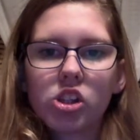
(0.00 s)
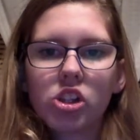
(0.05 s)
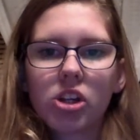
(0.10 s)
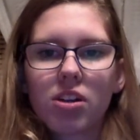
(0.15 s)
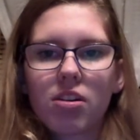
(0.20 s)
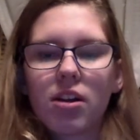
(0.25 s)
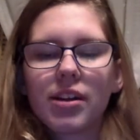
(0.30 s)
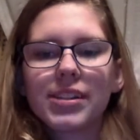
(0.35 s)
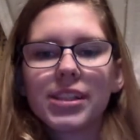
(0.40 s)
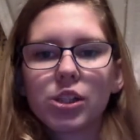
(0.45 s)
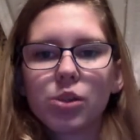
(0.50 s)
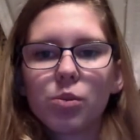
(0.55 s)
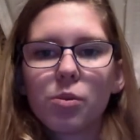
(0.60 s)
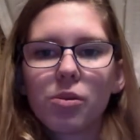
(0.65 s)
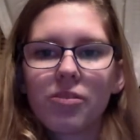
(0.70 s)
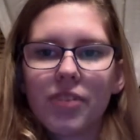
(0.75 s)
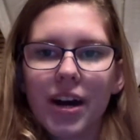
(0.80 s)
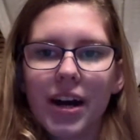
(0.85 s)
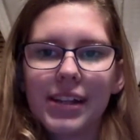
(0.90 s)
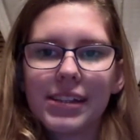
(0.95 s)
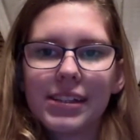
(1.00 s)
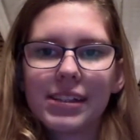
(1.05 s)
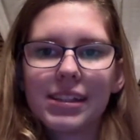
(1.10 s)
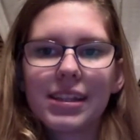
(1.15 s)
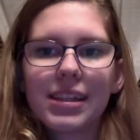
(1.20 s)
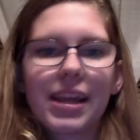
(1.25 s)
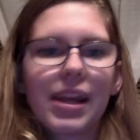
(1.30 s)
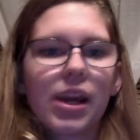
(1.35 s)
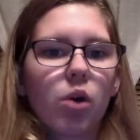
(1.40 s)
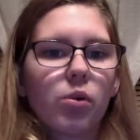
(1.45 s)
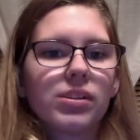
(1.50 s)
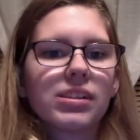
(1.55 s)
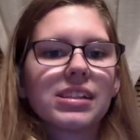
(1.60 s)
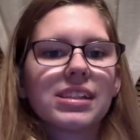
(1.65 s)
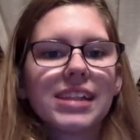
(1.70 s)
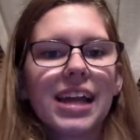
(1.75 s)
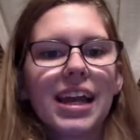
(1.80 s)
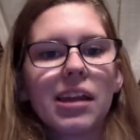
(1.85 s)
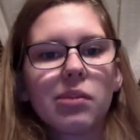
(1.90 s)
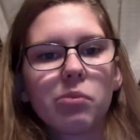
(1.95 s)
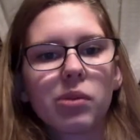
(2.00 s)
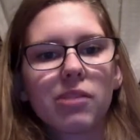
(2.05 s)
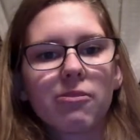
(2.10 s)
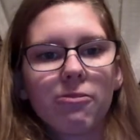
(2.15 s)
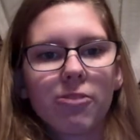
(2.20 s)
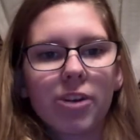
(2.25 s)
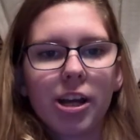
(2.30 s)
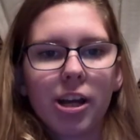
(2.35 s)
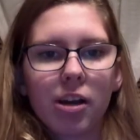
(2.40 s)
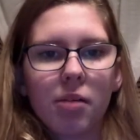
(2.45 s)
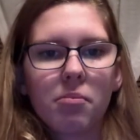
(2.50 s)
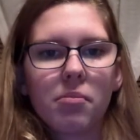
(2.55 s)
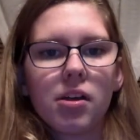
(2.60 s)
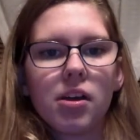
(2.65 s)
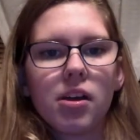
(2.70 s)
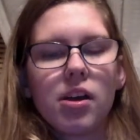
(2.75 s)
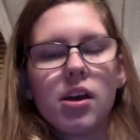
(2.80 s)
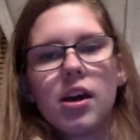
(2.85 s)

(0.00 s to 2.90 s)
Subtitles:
and are unsupervised, they go insane with freedom.